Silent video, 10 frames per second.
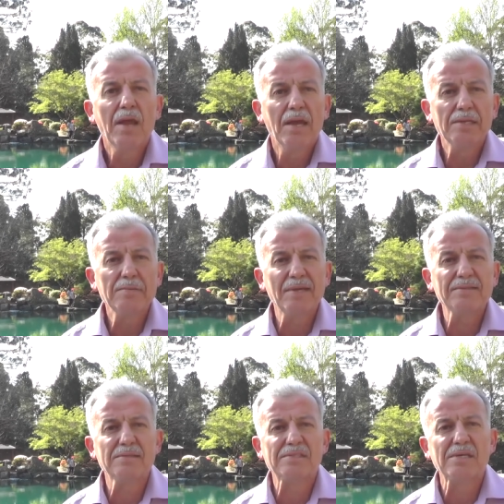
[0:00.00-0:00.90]
and He
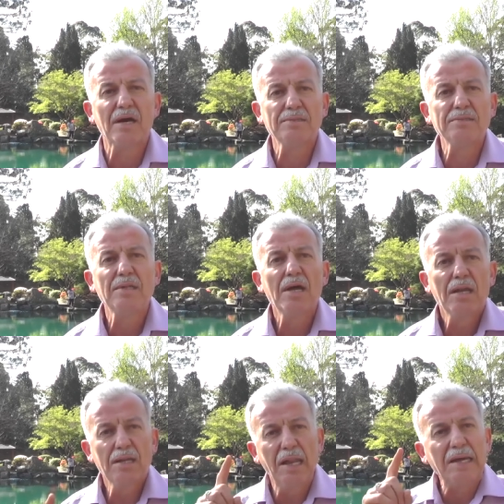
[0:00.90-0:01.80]
made the sun
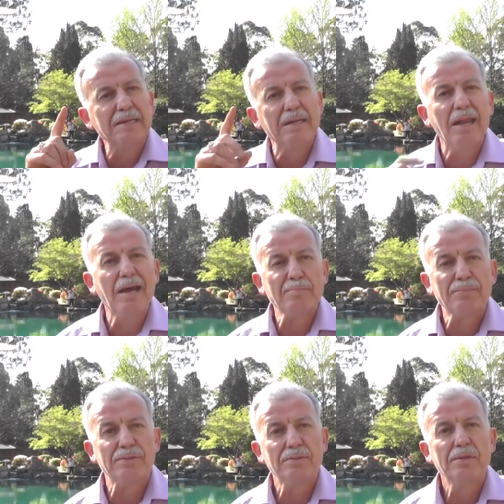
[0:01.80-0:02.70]
like a lamp,
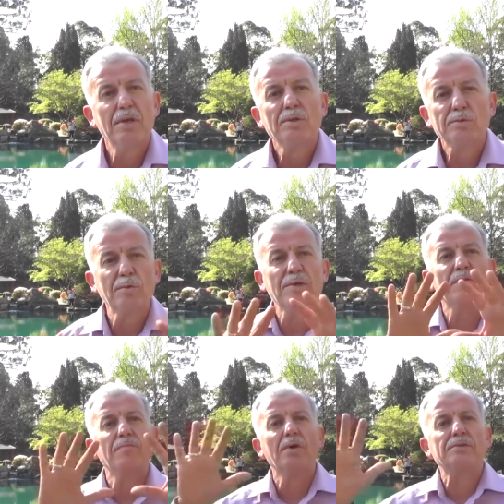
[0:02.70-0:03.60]
so we
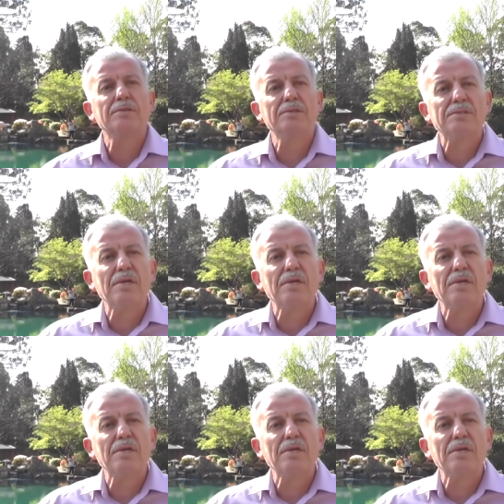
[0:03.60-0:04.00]
can watch this